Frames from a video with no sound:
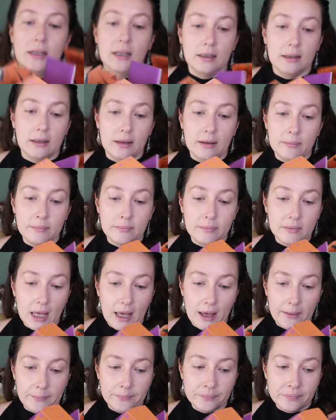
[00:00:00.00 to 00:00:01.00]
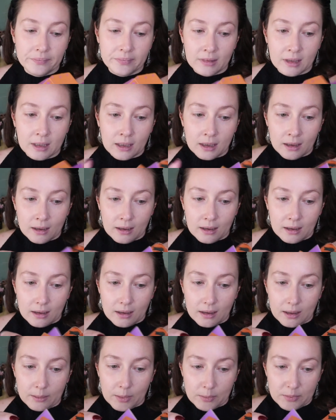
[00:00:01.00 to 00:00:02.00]
and yeah,
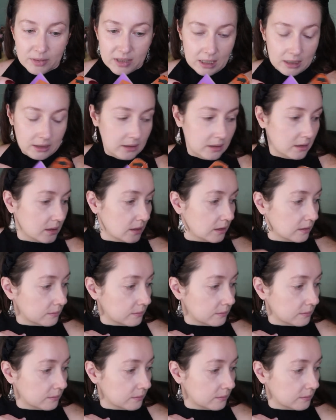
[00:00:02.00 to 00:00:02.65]
I'm obsessed.